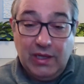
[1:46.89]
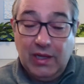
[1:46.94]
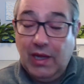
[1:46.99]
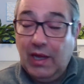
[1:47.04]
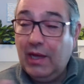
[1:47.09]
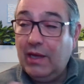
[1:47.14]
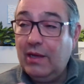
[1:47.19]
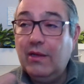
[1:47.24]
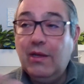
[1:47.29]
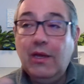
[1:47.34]

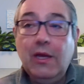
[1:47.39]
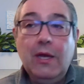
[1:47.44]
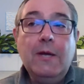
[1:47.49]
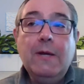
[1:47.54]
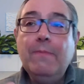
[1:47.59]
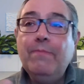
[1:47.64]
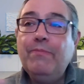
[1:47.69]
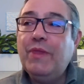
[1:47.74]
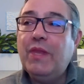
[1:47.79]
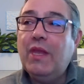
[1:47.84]
And
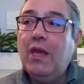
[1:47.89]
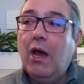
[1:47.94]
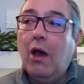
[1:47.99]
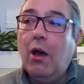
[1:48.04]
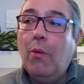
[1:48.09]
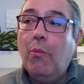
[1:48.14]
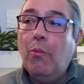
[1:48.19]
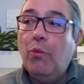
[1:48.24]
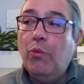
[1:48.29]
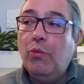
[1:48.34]

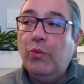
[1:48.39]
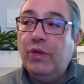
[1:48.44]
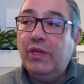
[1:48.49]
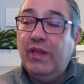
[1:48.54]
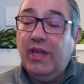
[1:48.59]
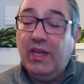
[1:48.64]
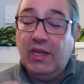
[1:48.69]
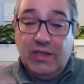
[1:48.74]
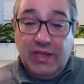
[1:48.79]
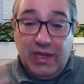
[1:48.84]
we
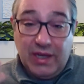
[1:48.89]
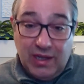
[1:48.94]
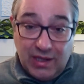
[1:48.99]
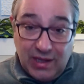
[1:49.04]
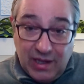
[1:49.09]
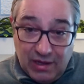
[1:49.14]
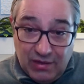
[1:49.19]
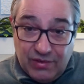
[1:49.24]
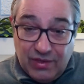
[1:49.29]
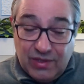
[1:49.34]
then take
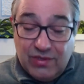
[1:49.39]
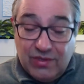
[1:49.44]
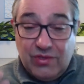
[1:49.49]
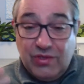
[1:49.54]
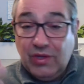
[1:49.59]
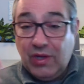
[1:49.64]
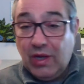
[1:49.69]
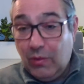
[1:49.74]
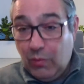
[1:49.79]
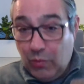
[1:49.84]
accountants to
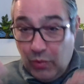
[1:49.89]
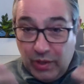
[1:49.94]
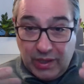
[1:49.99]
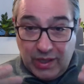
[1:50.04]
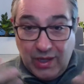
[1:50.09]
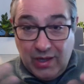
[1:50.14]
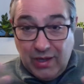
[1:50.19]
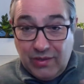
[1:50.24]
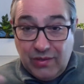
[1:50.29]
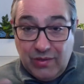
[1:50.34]
go and work
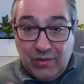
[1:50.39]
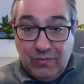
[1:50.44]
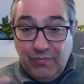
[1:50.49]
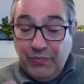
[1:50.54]
out